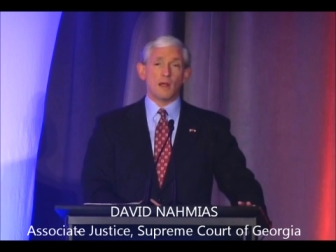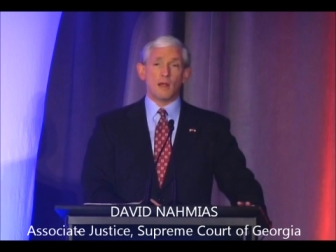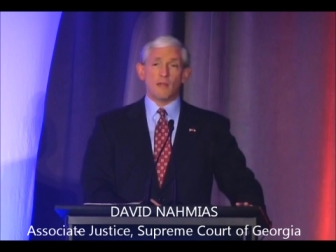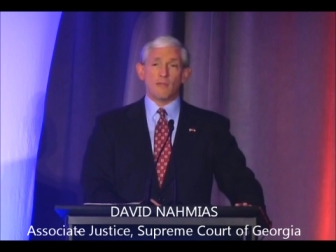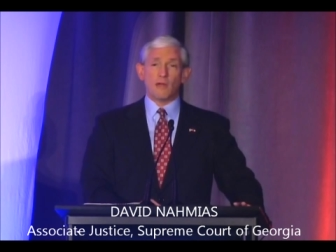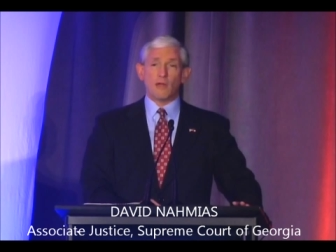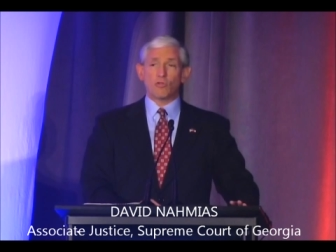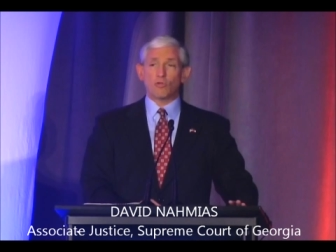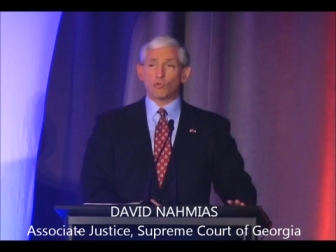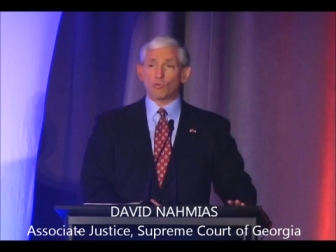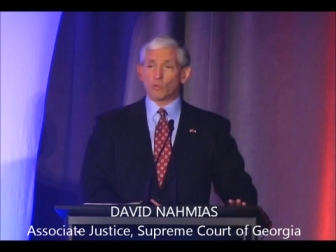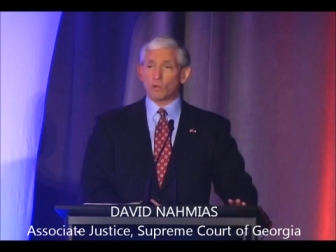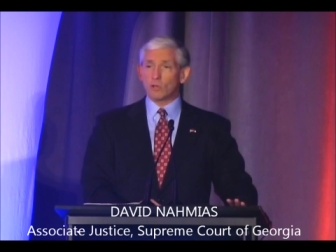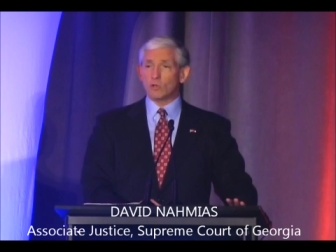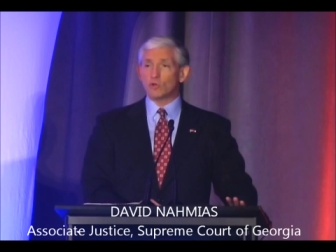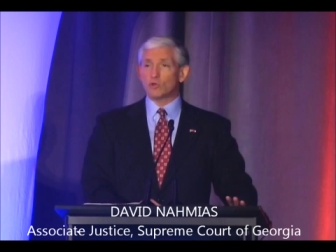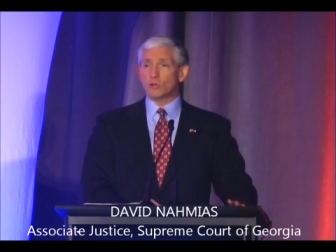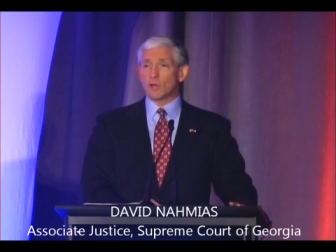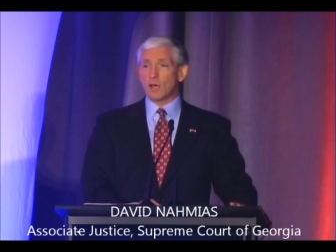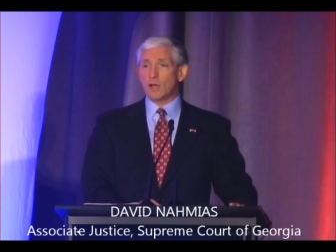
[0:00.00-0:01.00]
that's a real
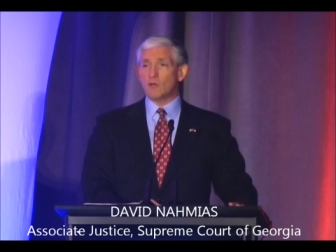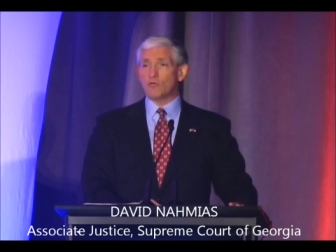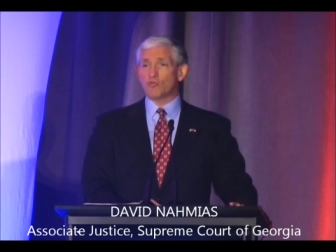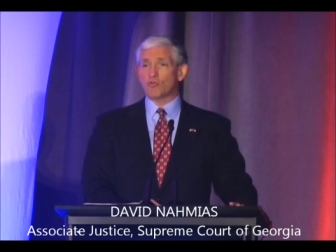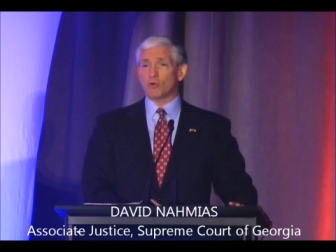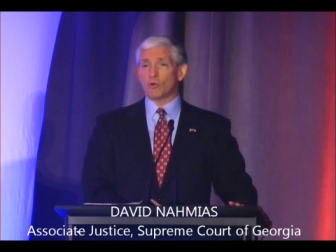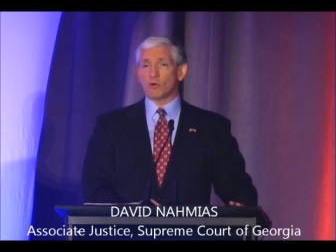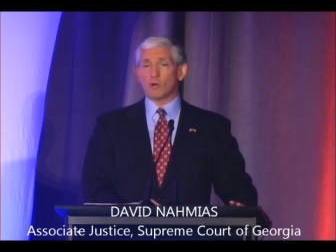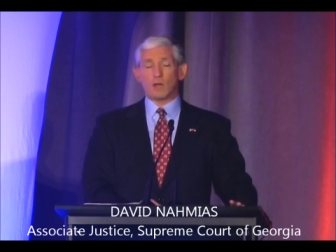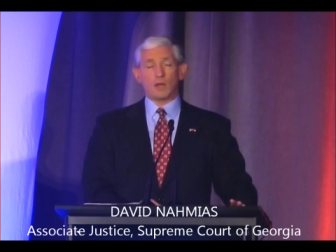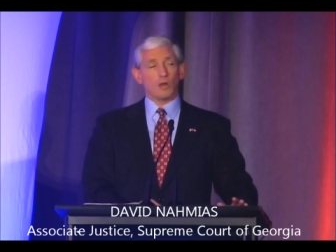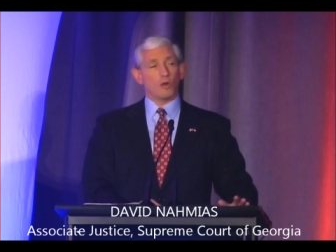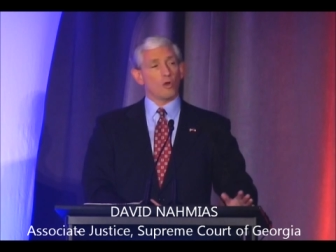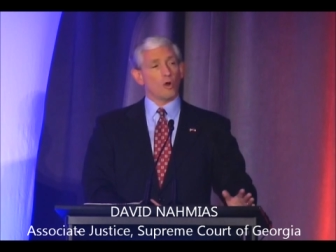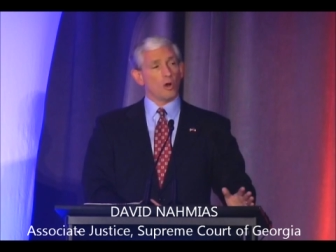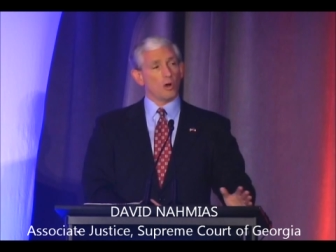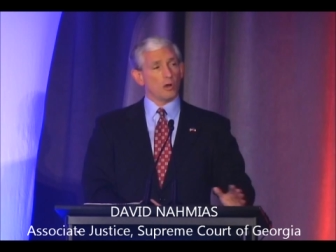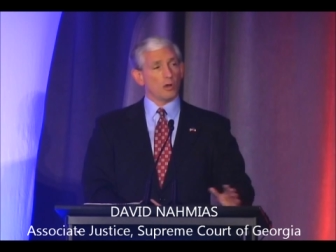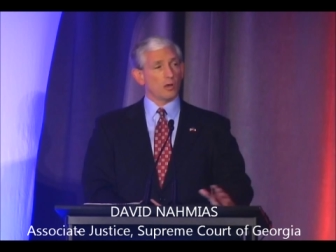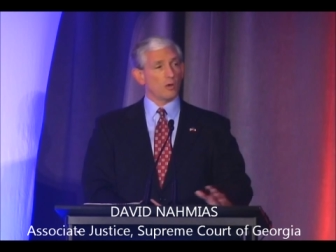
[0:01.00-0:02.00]
danger and an
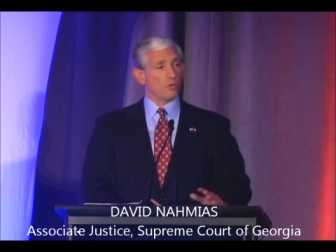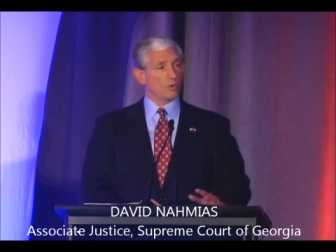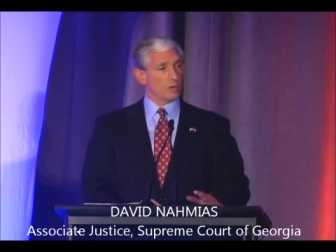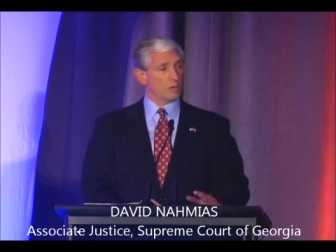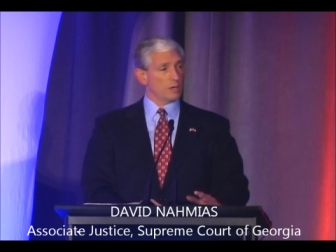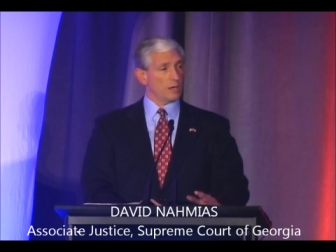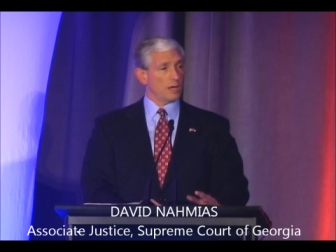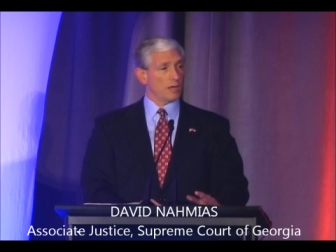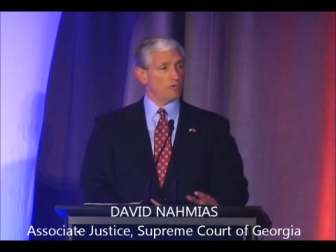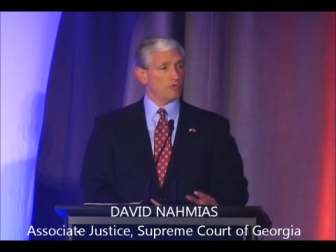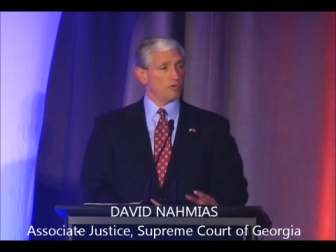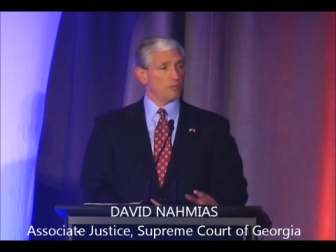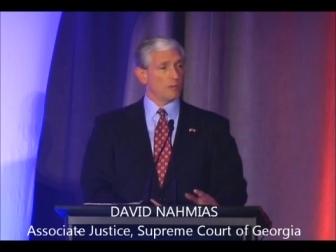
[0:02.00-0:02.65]
ongoing danger,